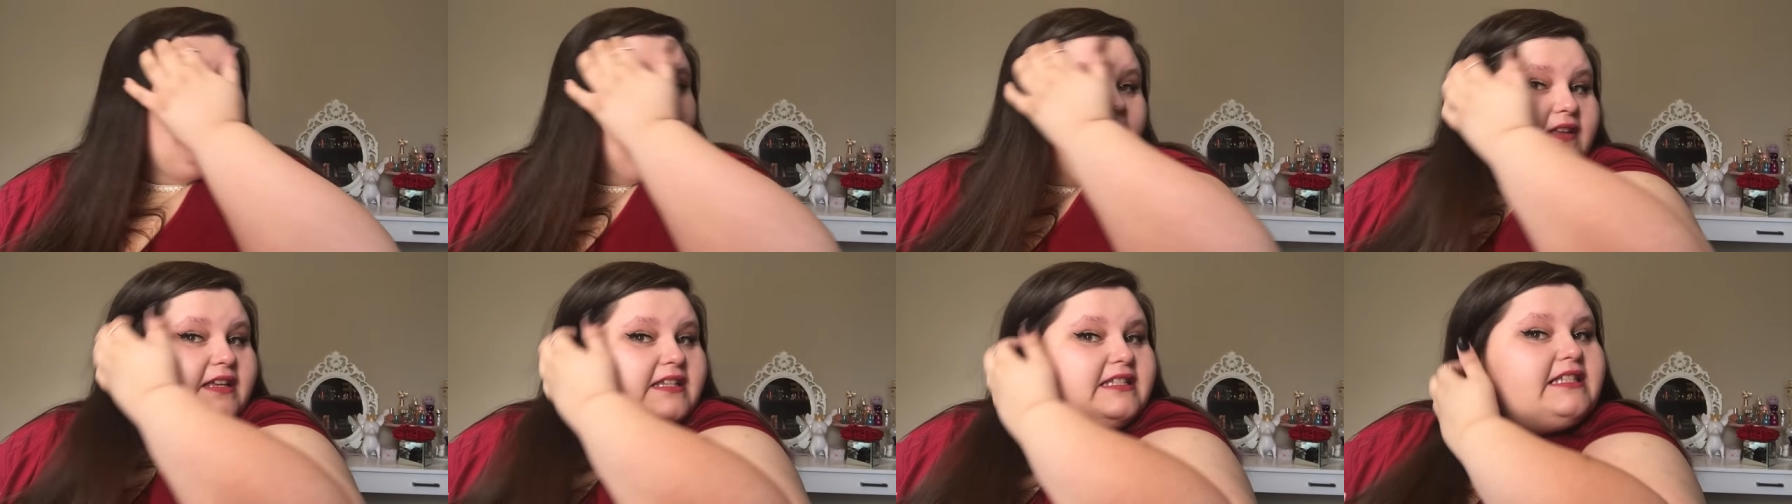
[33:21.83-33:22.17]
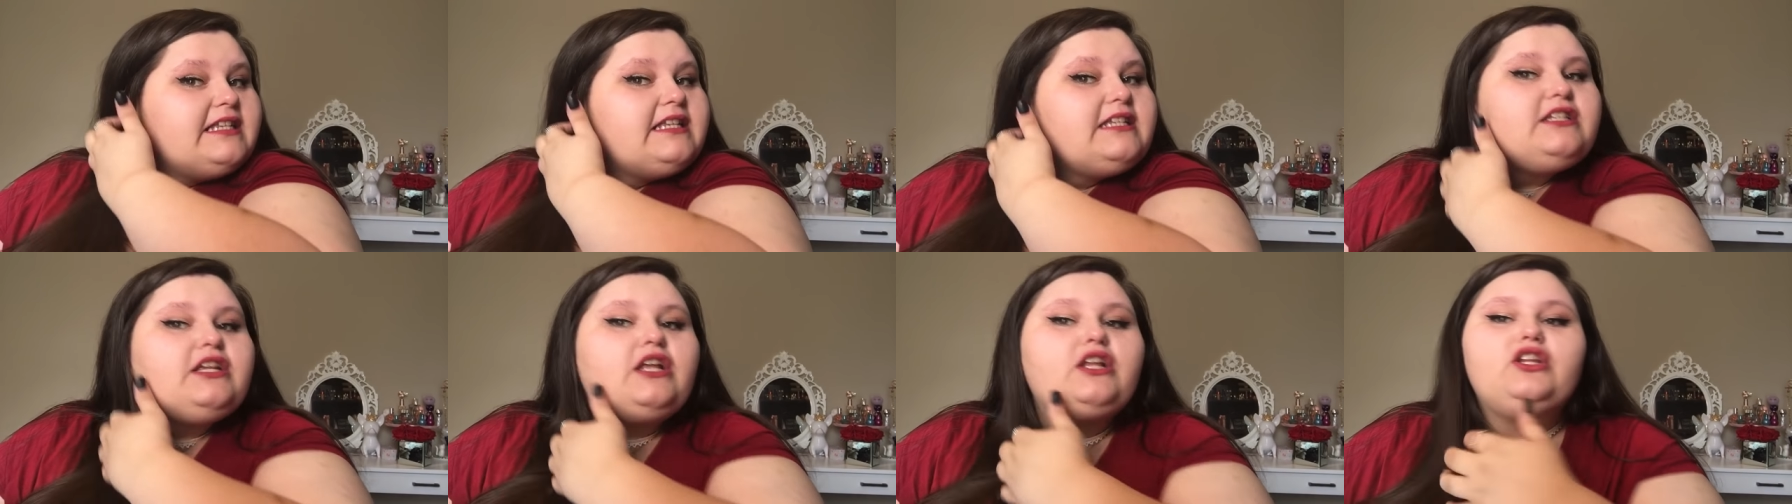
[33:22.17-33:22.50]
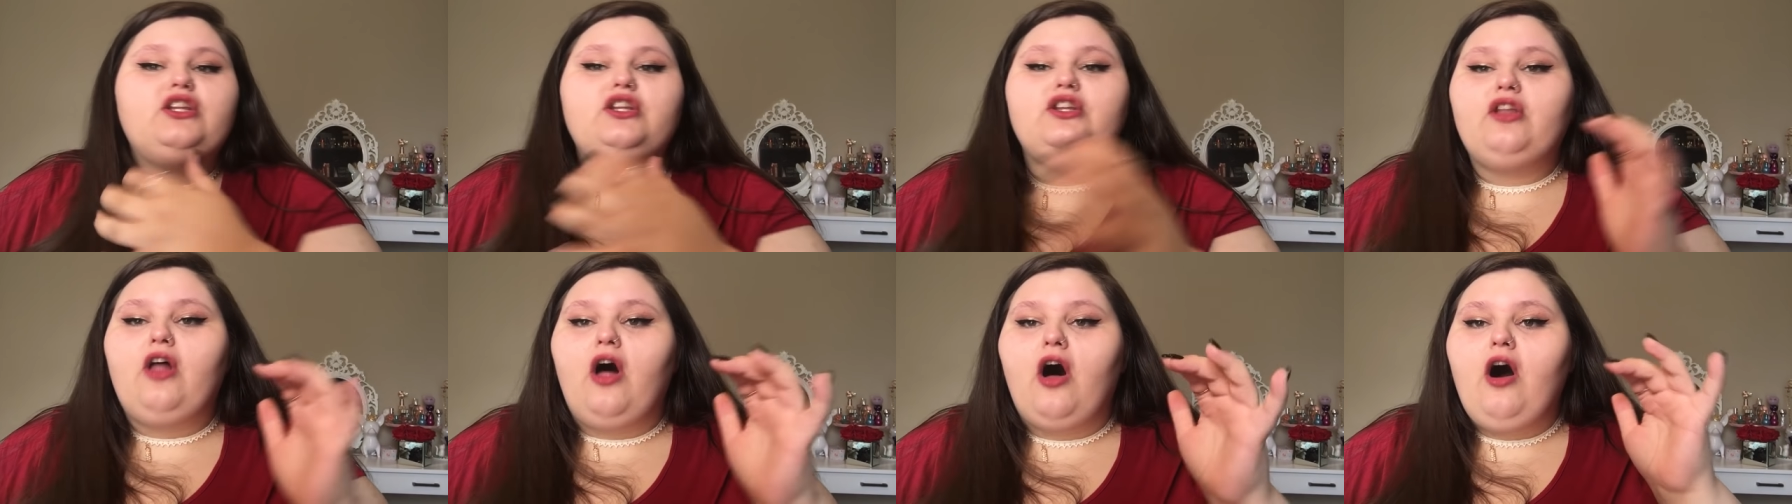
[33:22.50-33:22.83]
This is a
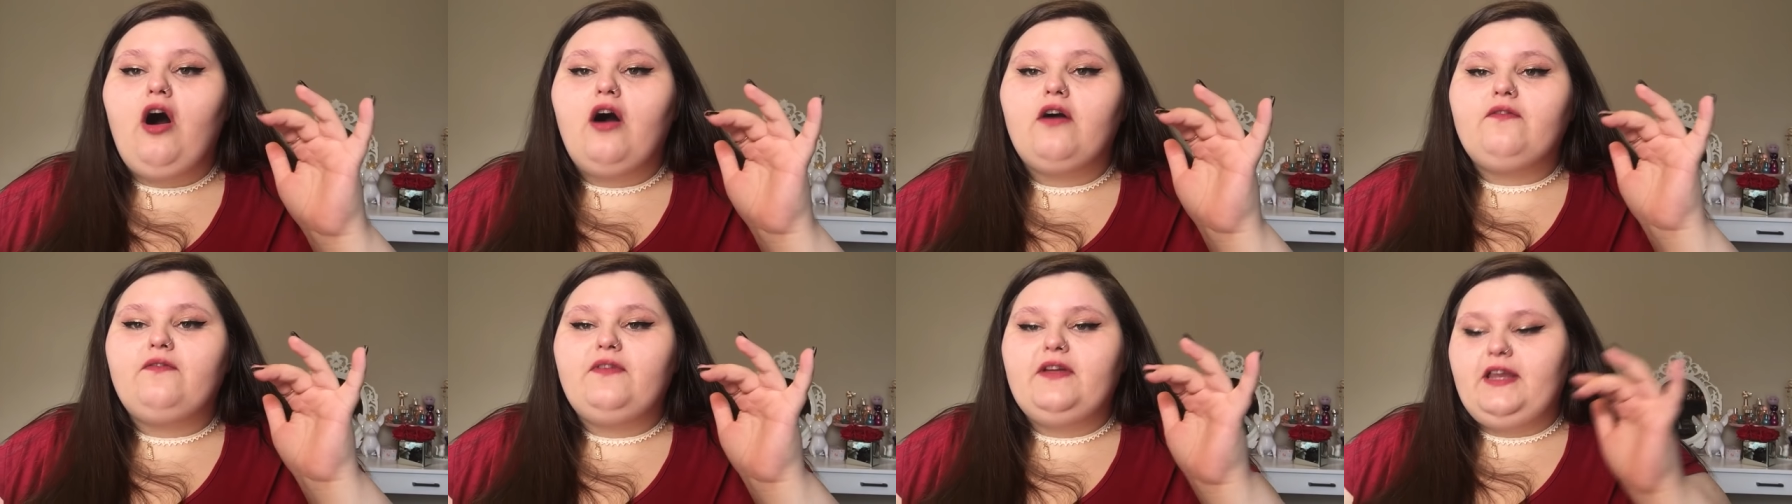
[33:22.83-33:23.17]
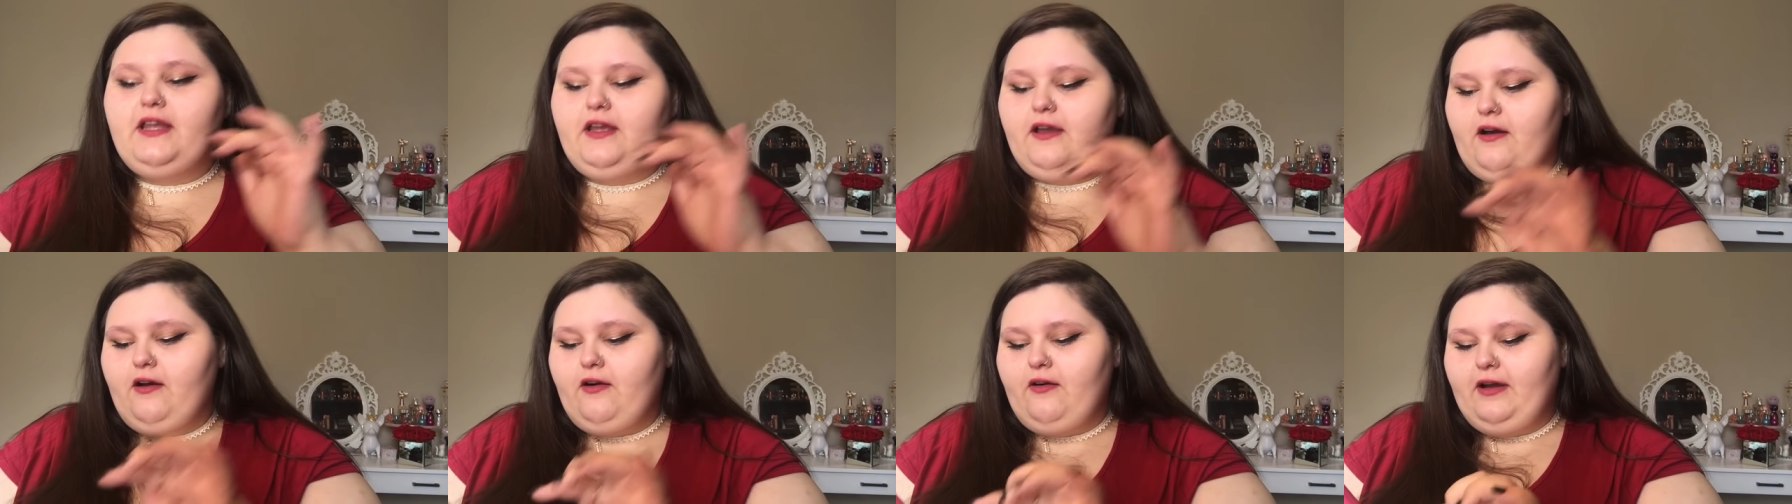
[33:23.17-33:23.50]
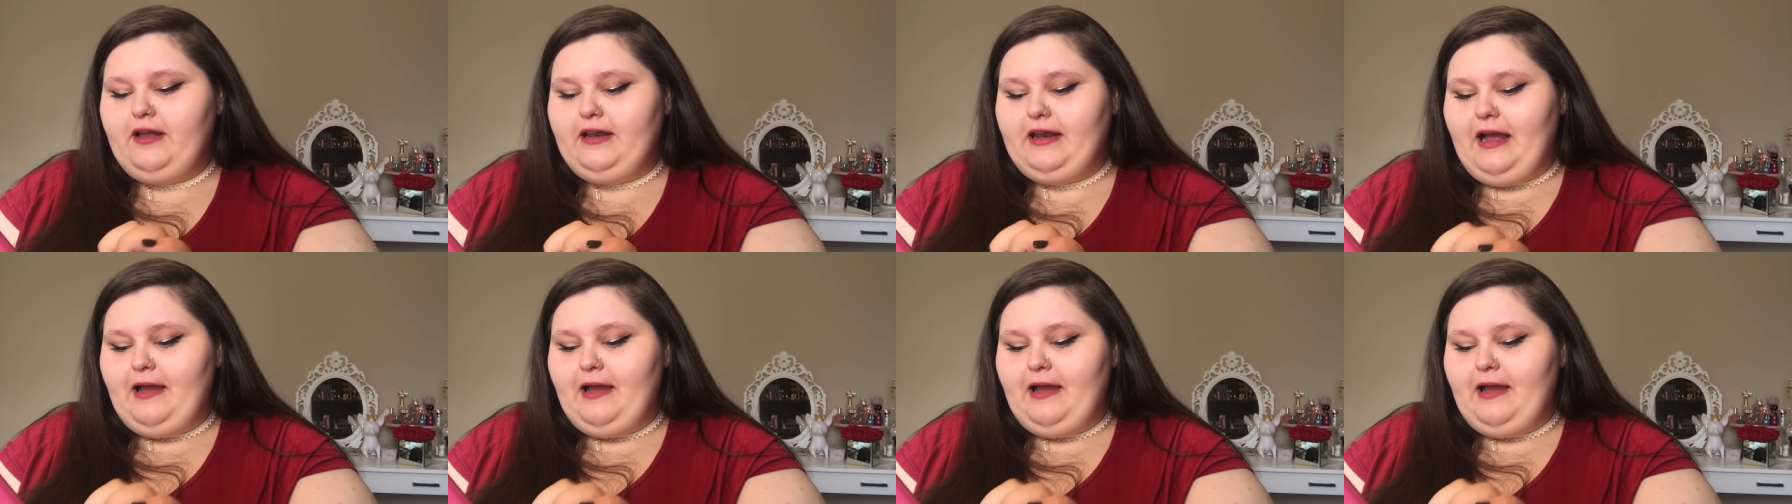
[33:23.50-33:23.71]
long video, and